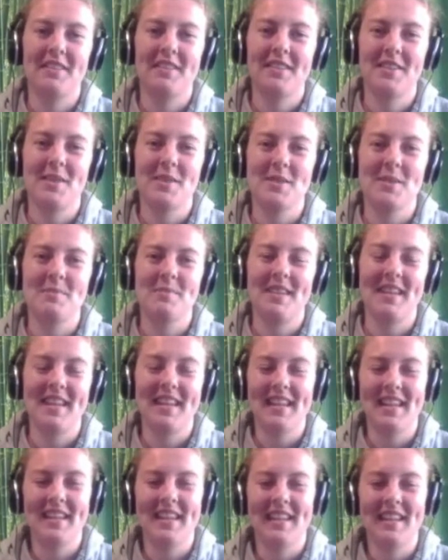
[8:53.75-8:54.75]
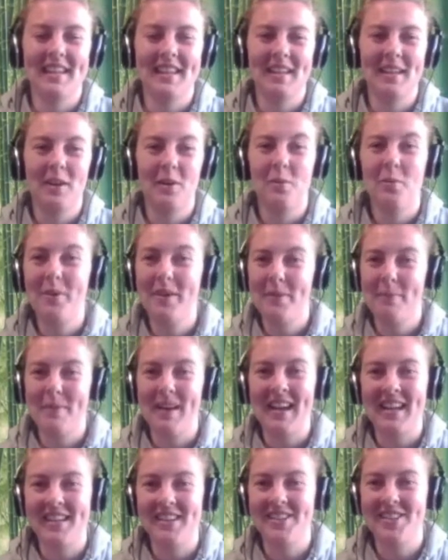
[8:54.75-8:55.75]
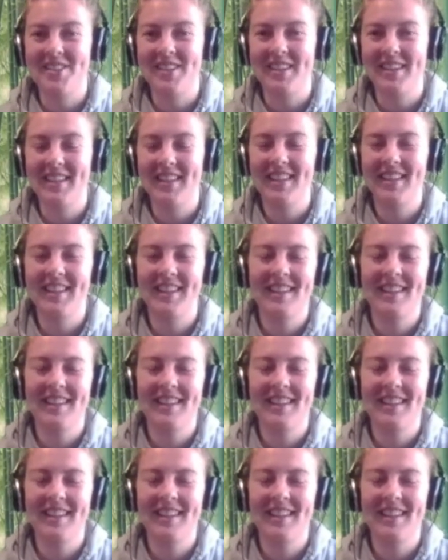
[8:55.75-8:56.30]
cost me, with packaging,